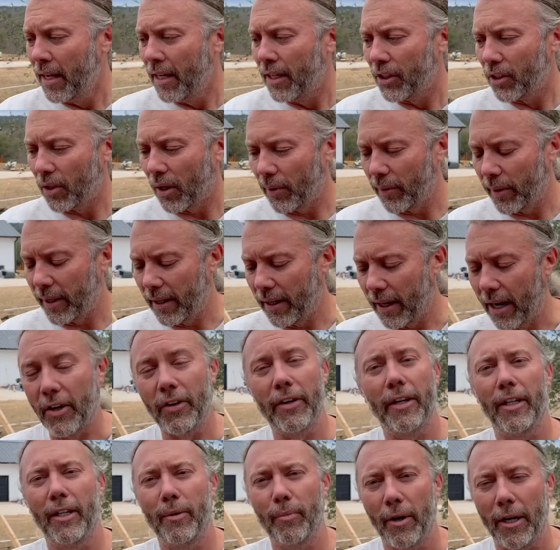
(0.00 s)
So I read Our
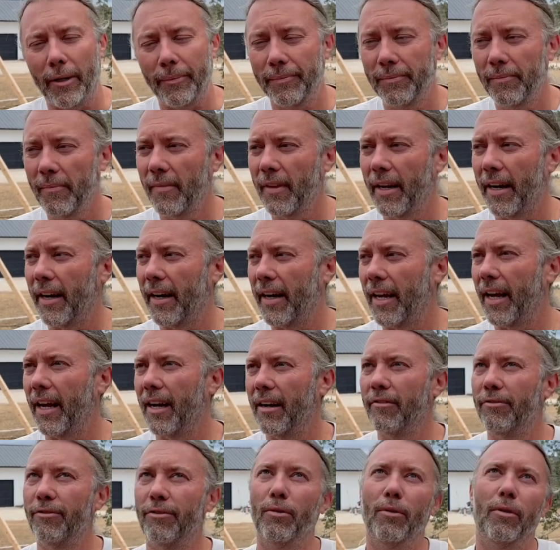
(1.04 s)
Daily Bread, and I
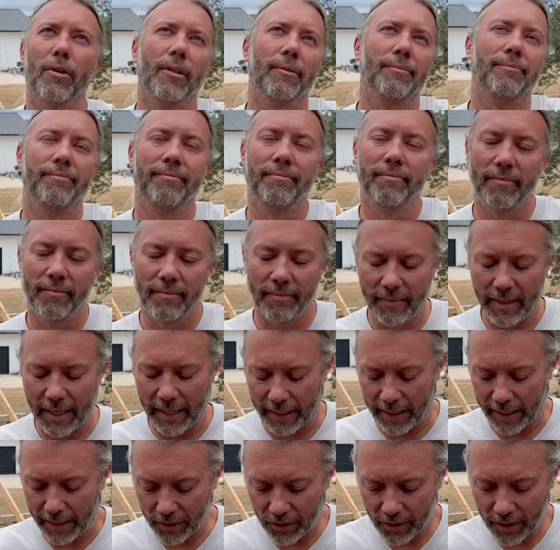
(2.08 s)
have for
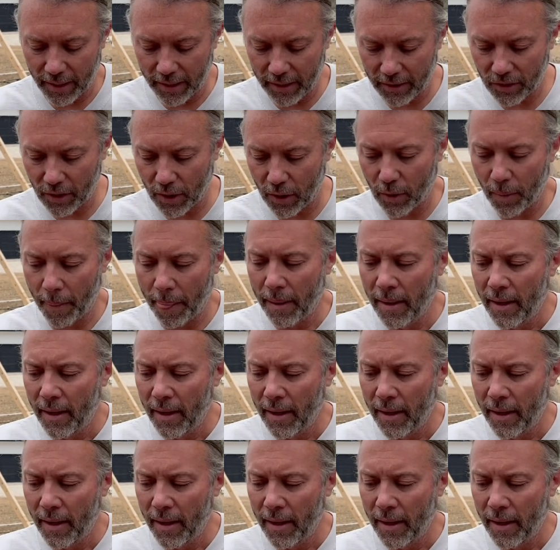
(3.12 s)
decades. And so